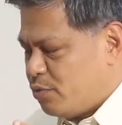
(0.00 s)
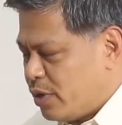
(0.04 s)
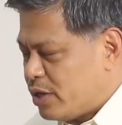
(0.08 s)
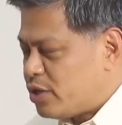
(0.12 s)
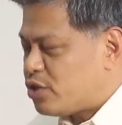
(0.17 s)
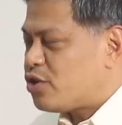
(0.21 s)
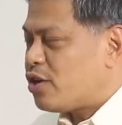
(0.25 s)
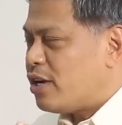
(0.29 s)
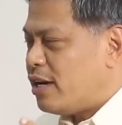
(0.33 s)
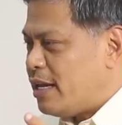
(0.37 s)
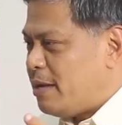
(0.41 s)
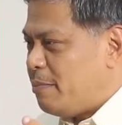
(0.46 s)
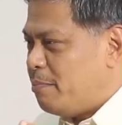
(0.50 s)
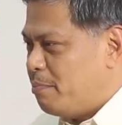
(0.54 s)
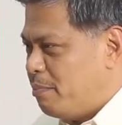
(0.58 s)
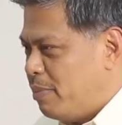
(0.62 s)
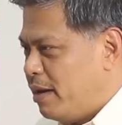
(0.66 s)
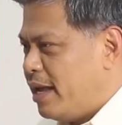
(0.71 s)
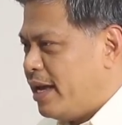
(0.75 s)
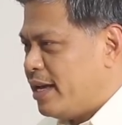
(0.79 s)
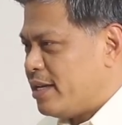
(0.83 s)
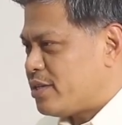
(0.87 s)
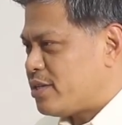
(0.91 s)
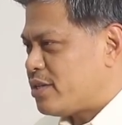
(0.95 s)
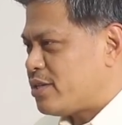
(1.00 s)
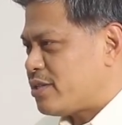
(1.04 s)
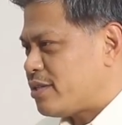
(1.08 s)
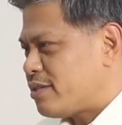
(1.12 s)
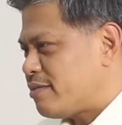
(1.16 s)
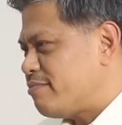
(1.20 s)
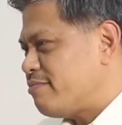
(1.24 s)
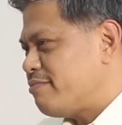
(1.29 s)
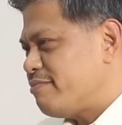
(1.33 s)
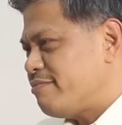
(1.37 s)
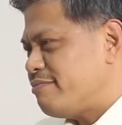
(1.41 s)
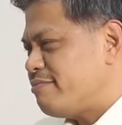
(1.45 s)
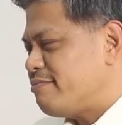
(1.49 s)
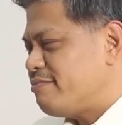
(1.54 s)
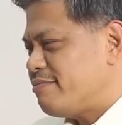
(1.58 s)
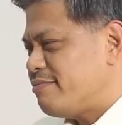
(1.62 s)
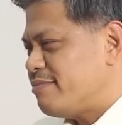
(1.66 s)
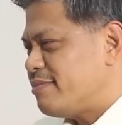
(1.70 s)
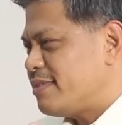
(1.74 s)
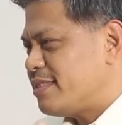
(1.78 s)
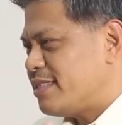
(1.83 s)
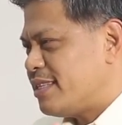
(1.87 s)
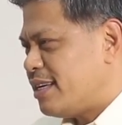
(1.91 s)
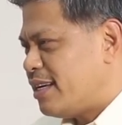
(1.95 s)
richly blessed
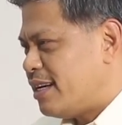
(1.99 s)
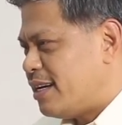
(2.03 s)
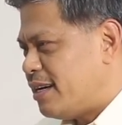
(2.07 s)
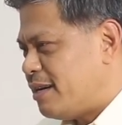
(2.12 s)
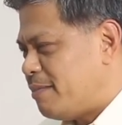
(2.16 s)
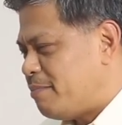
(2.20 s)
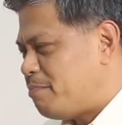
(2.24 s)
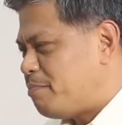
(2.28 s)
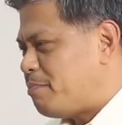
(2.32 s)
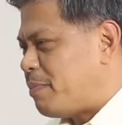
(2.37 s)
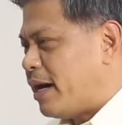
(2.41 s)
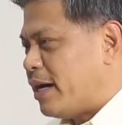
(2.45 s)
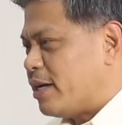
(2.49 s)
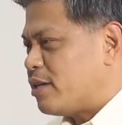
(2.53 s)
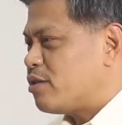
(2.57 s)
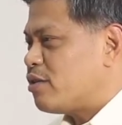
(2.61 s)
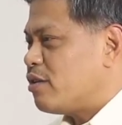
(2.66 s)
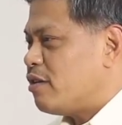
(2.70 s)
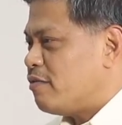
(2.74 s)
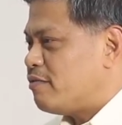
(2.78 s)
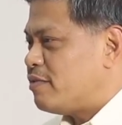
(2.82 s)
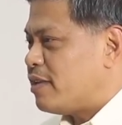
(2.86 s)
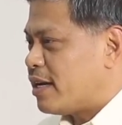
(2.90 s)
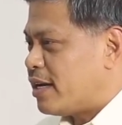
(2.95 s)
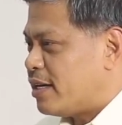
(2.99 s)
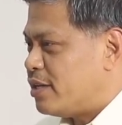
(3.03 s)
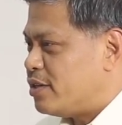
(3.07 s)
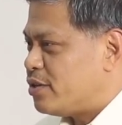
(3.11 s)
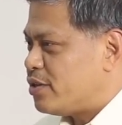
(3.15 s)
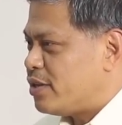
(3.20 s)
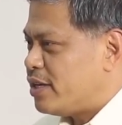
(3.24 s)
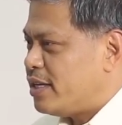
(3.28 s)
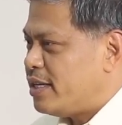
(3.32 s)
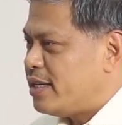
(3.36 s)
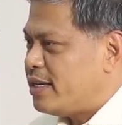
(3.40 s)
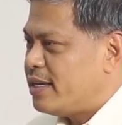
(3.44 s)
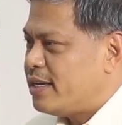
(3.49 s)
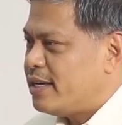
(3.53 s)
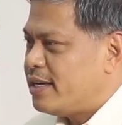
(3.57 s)
part of the country.